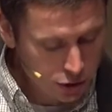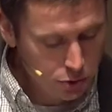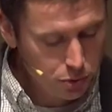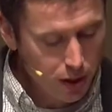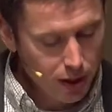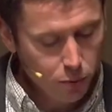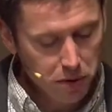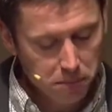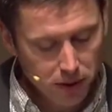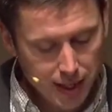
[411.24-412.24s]
you
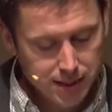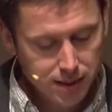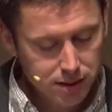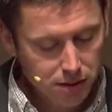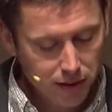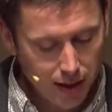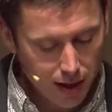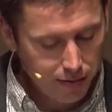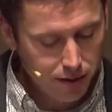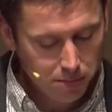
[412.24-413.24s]
with blessings of
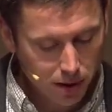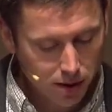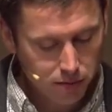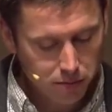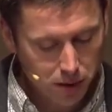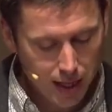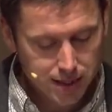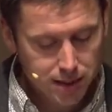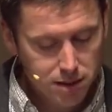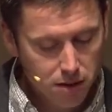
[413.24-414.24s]
heaven above,
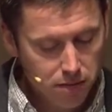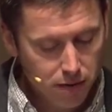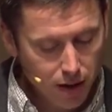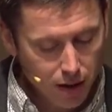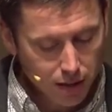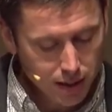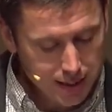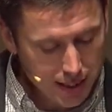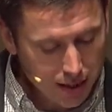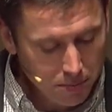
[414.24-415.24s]
blessings of the
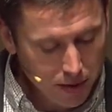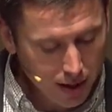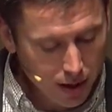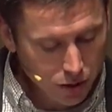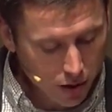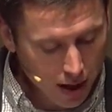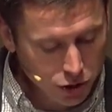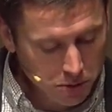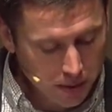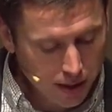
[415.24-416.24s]
deep that
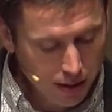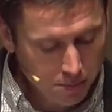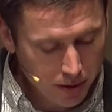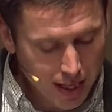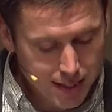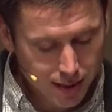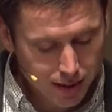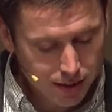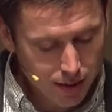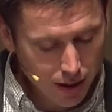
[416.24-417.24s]
crouches beneath,
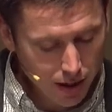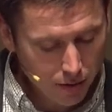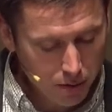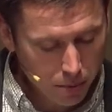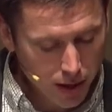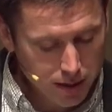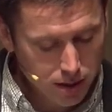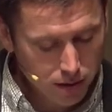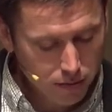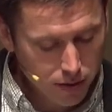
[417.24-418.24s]
blessings of the breast
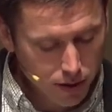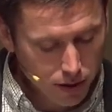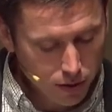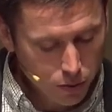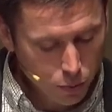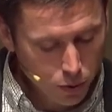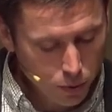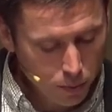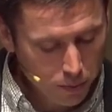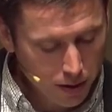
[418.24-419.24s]
of the
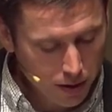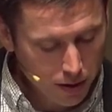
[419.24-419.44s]
womb.